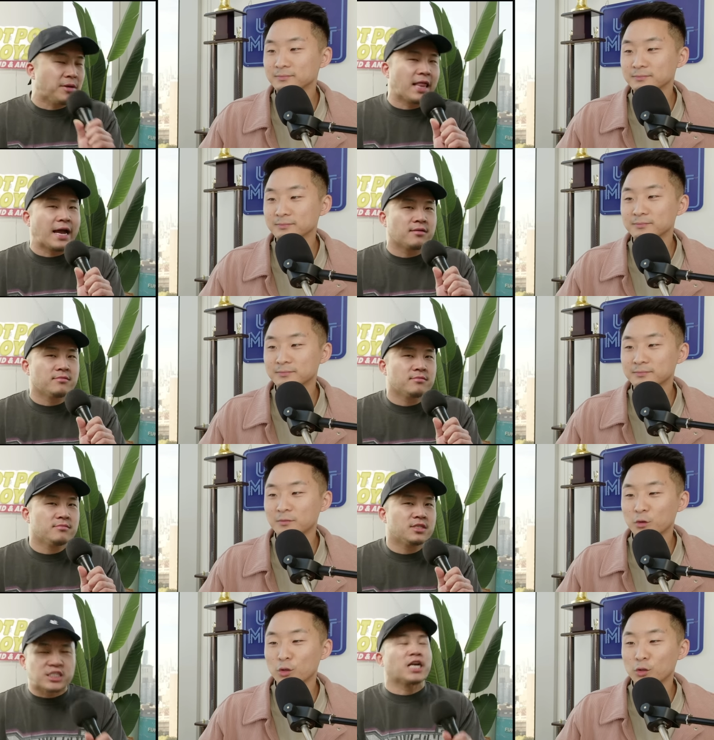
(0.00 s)
Speaker 1: like
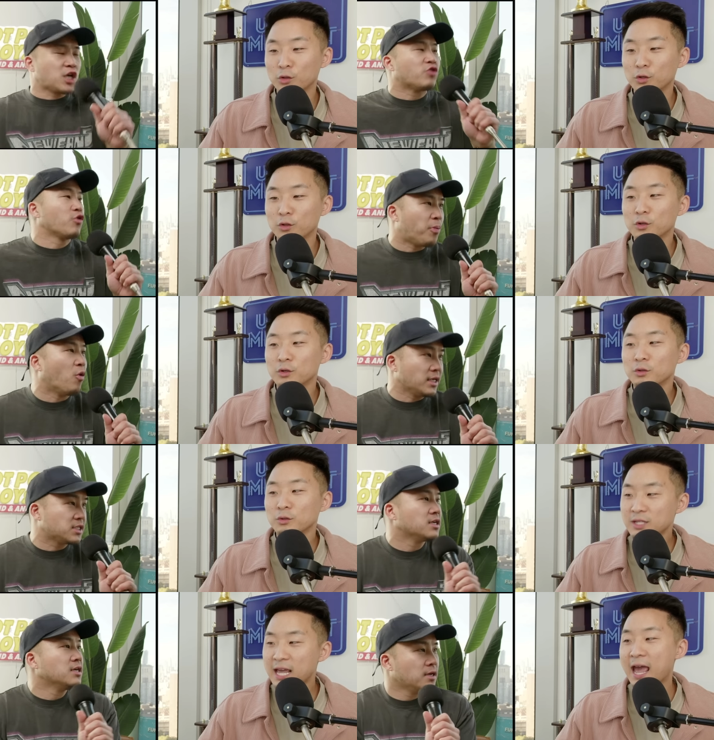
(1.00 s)
six hundred
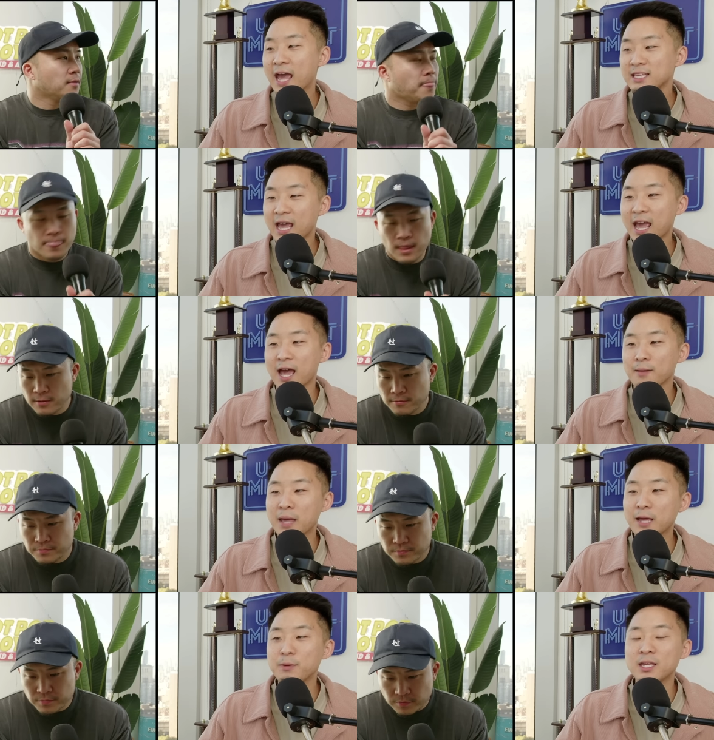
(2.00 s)
points.
Speaker 2: Yeah, yeah.
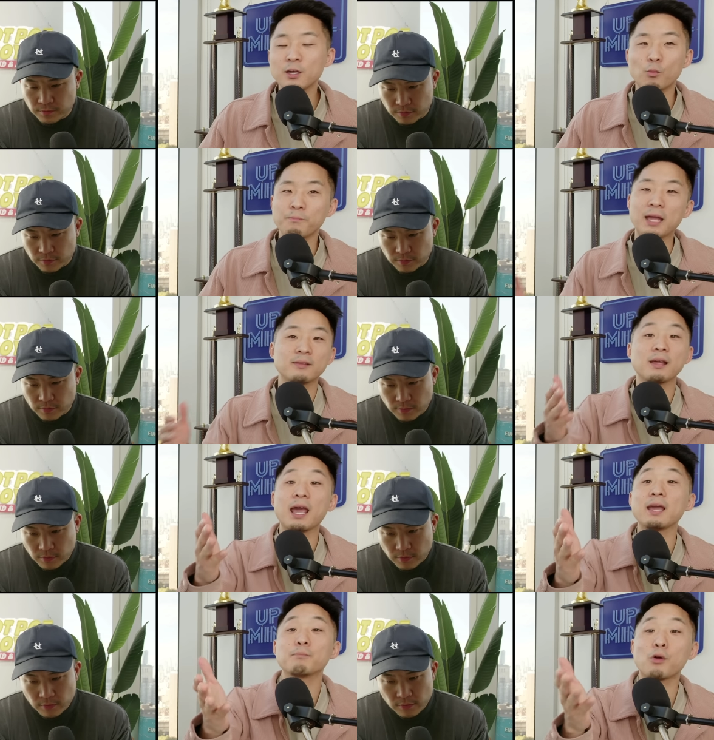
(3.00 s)
Maybe he,
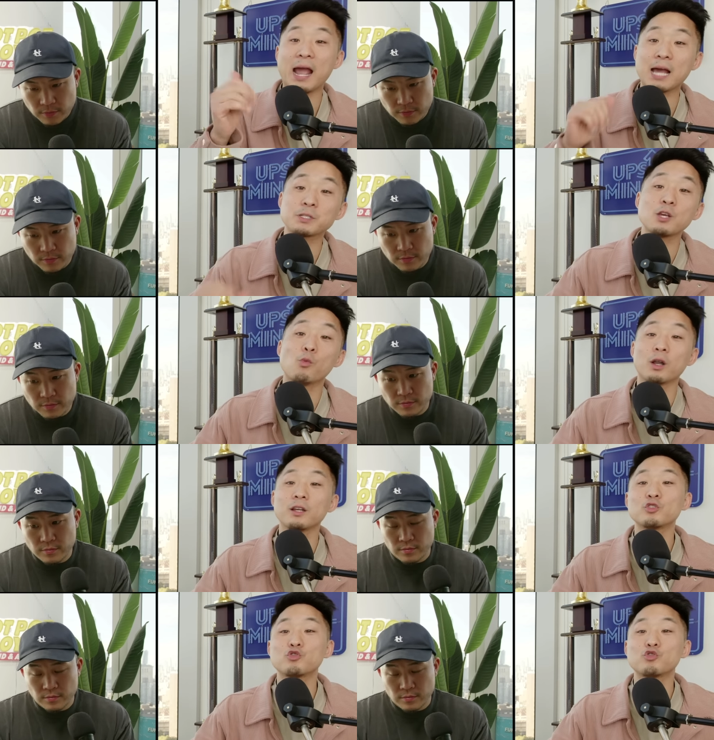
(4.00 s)
hey, perhaps he wanted to